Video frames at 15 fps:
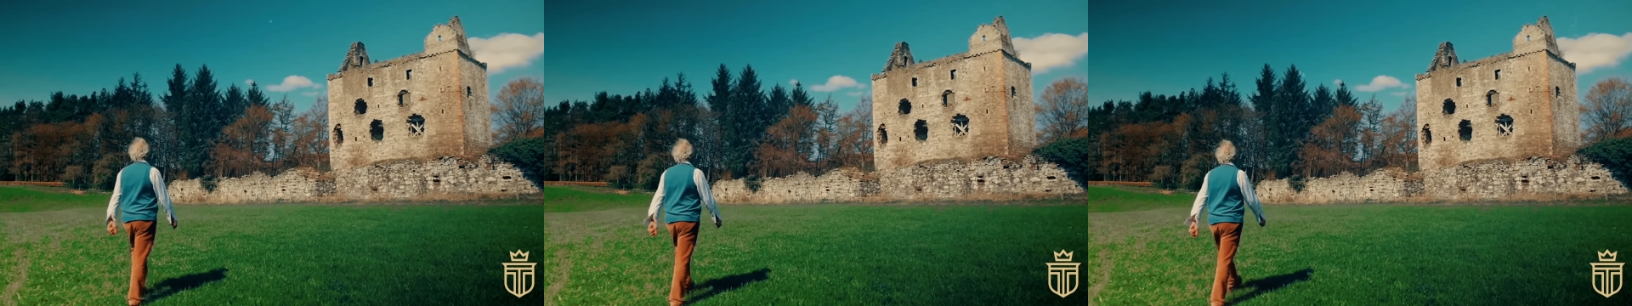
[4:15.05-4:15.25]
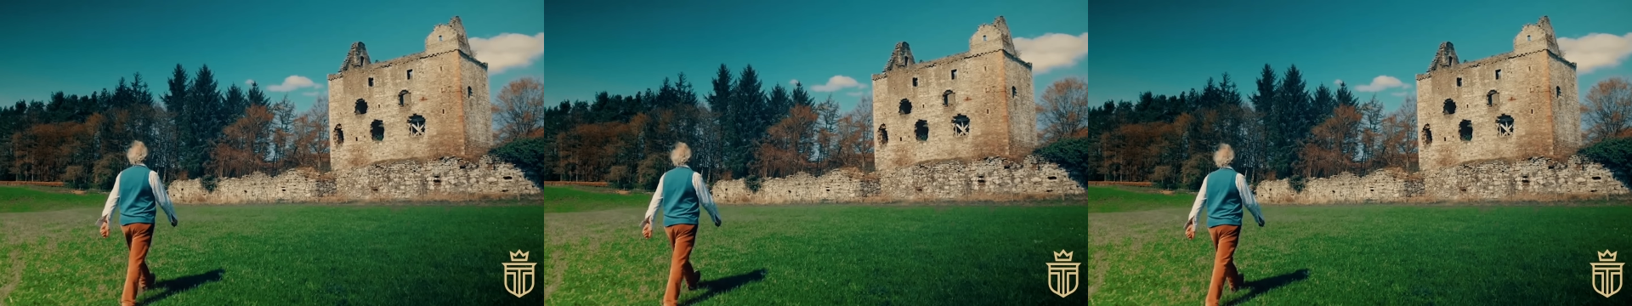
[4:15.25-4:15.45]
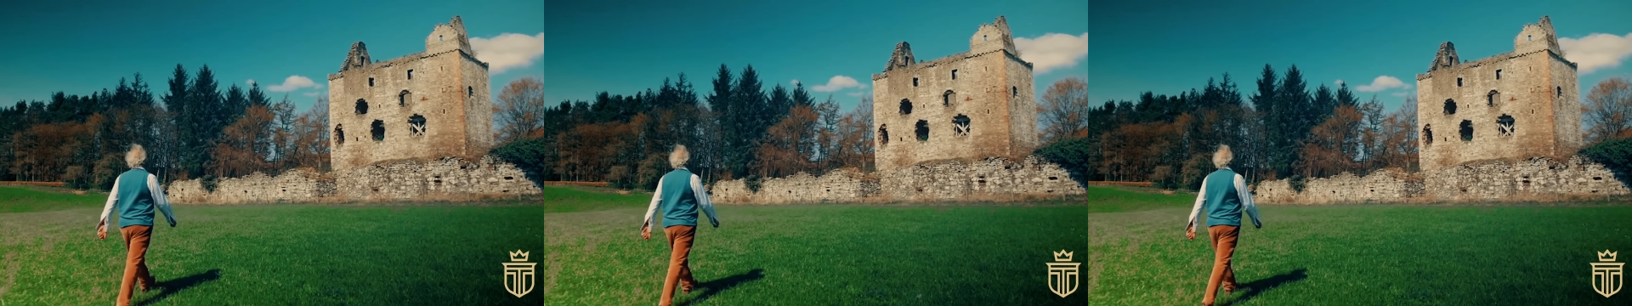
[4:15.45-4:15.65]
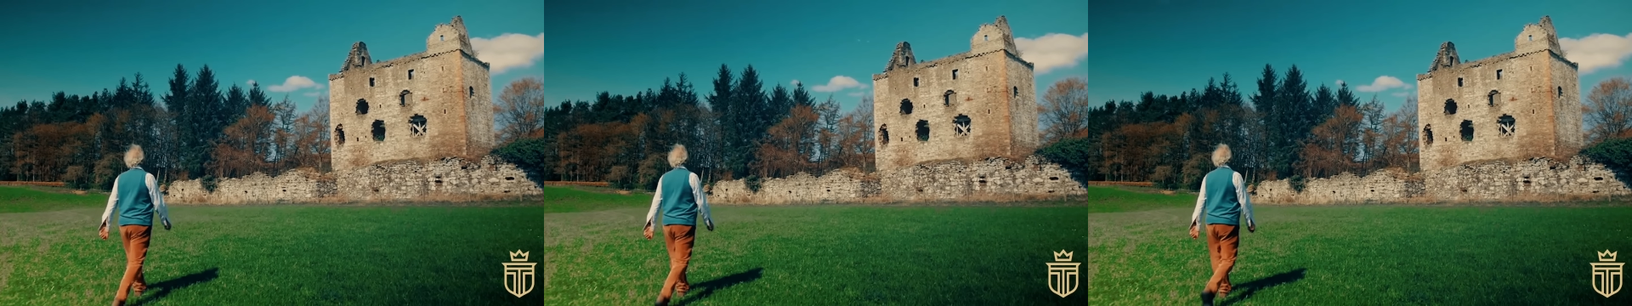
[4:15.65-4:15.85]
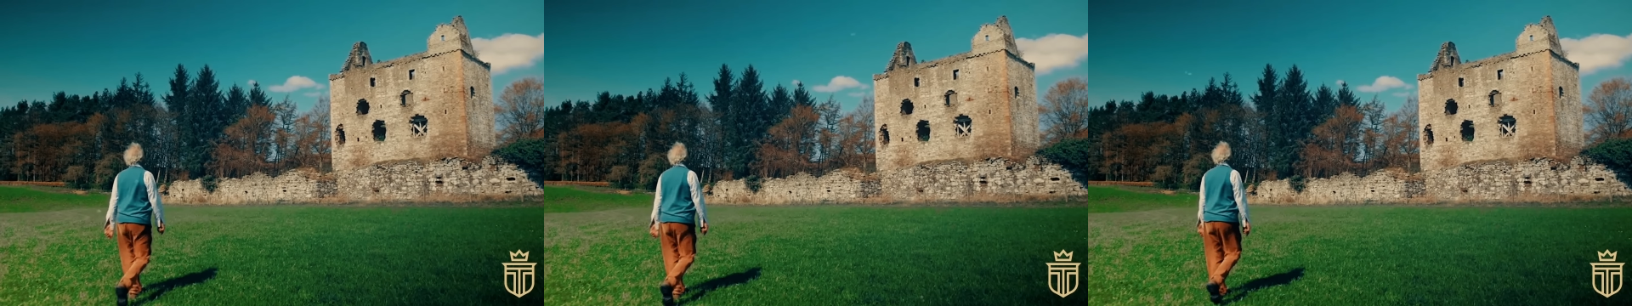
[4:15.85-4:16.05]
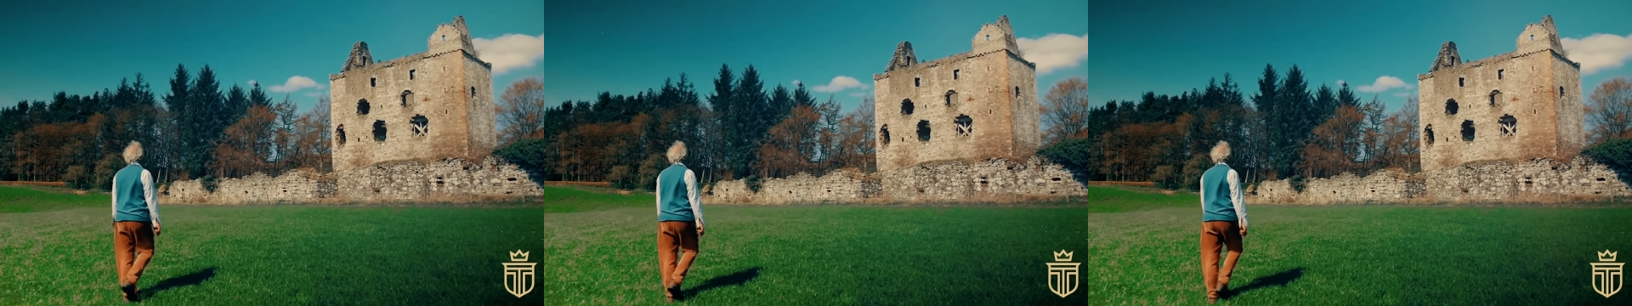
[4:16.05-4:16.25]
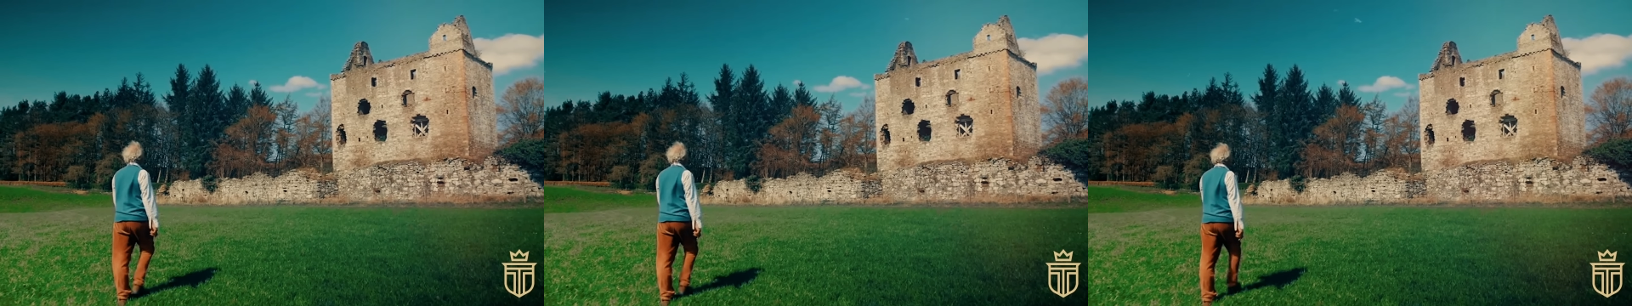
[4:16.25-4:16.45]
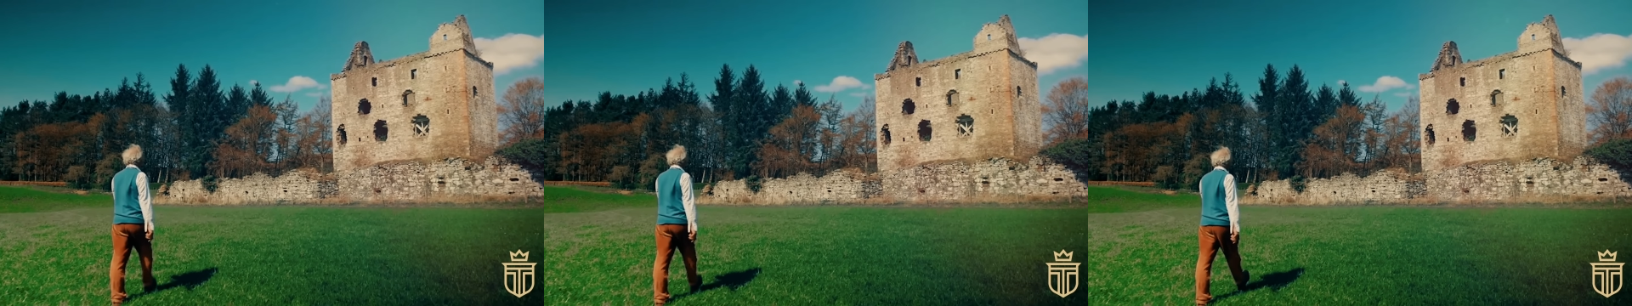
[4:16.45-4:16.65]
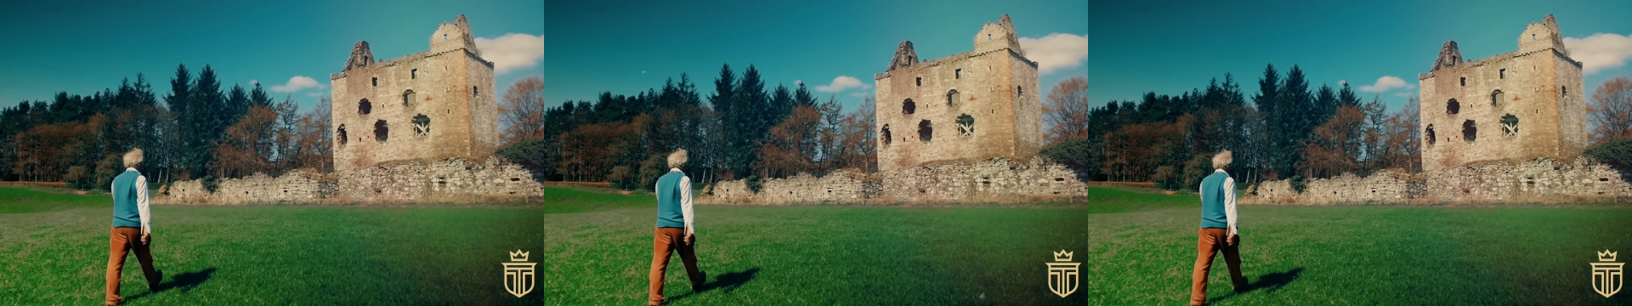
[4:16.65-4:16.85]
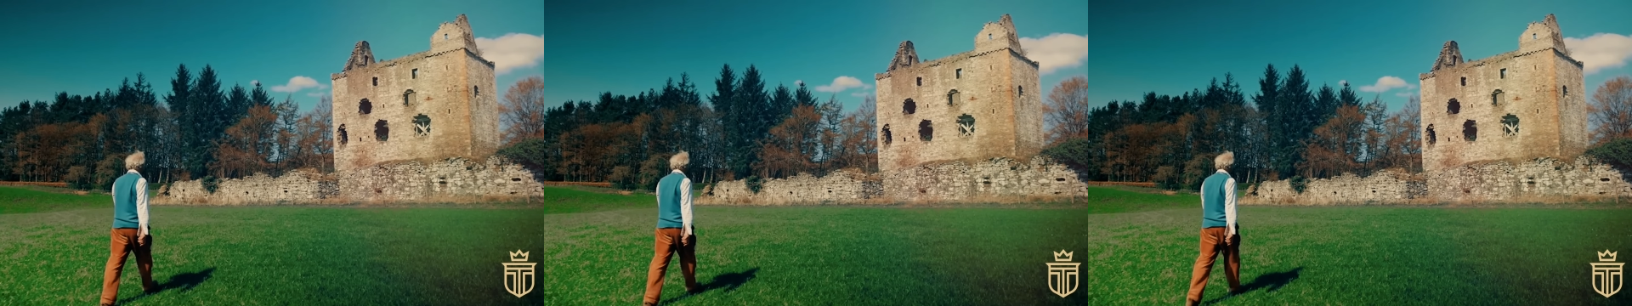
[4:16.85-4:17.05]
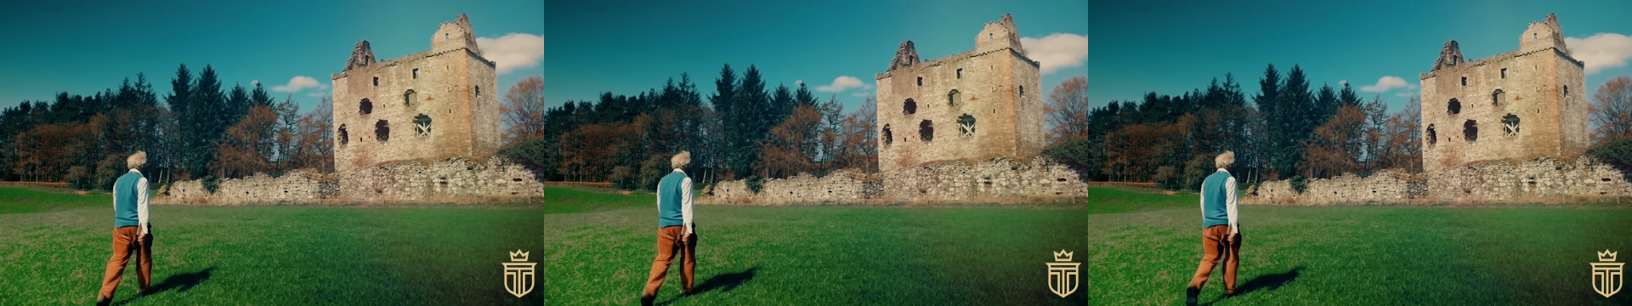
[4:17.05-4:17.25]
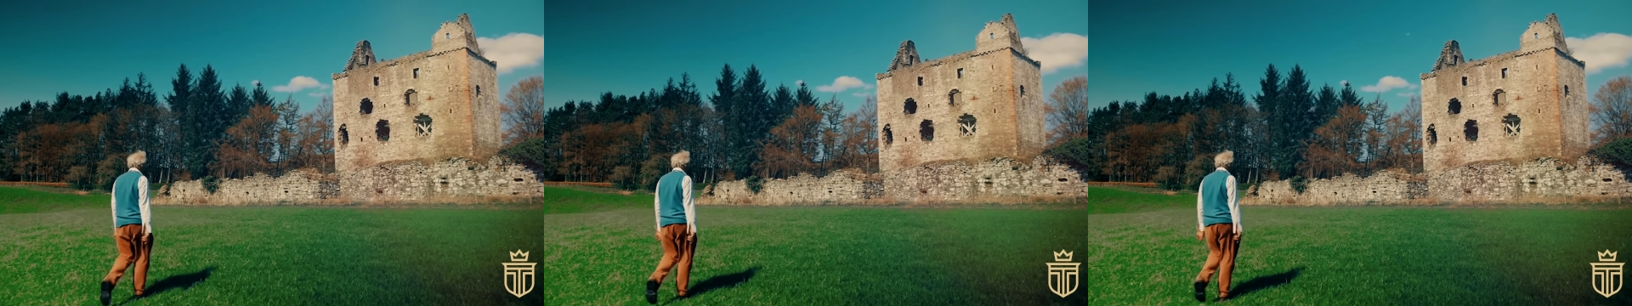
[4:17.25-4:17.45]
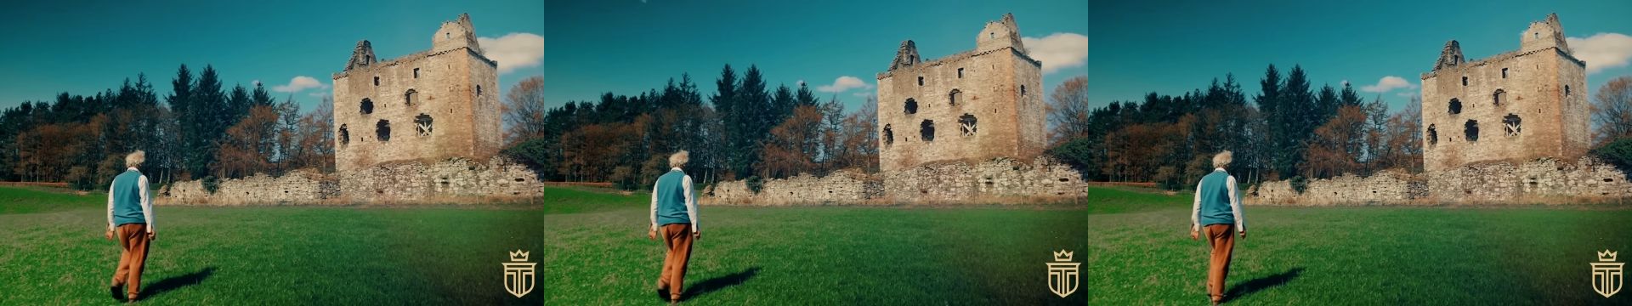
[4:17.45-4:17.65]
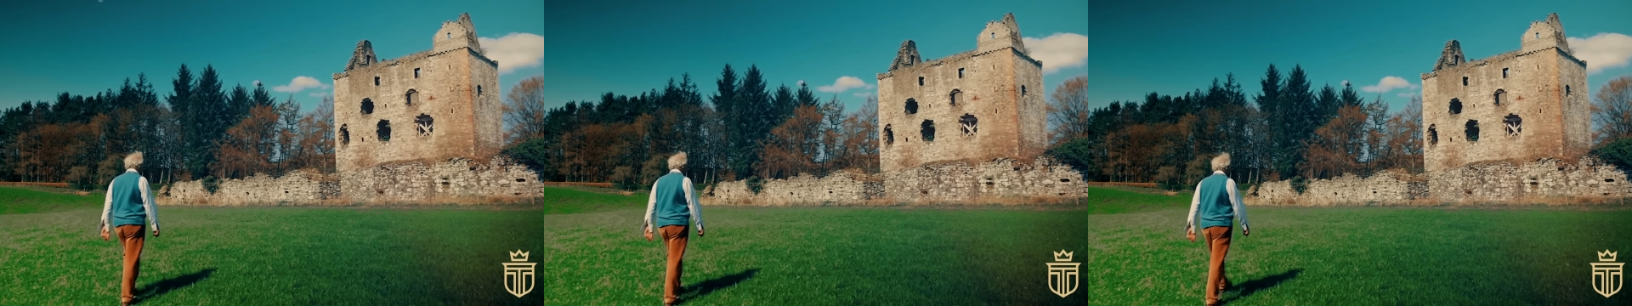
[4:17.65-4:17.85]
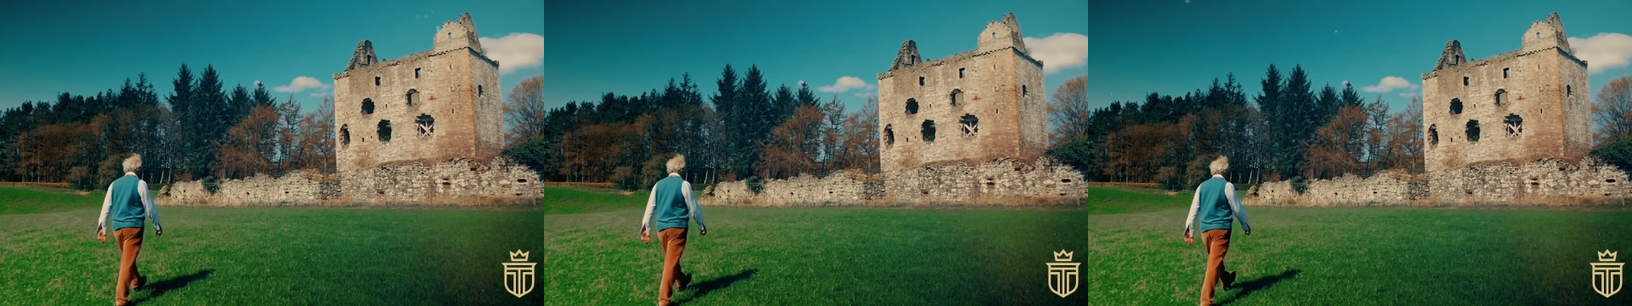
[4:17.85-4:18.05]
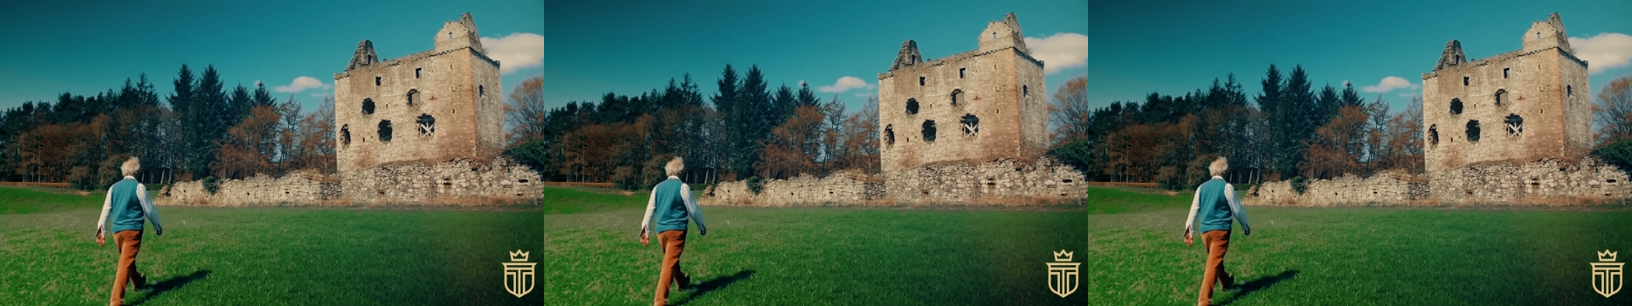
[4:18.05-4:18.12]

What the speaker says: [unreadable: no face in view]